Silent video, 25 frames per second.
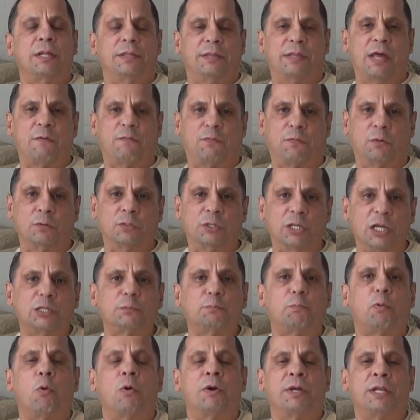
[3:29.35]
that from this
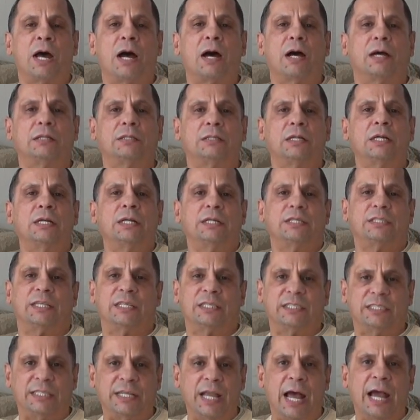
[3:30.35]
point on,
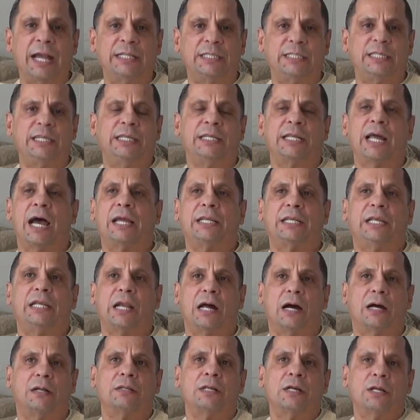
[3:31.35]
since
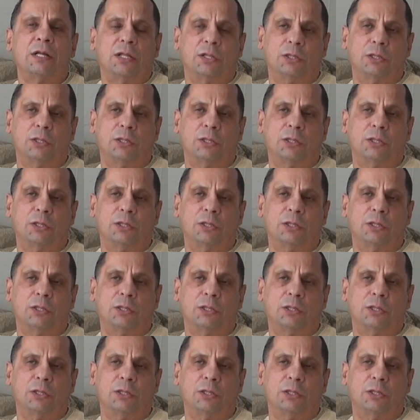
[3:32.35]
1999,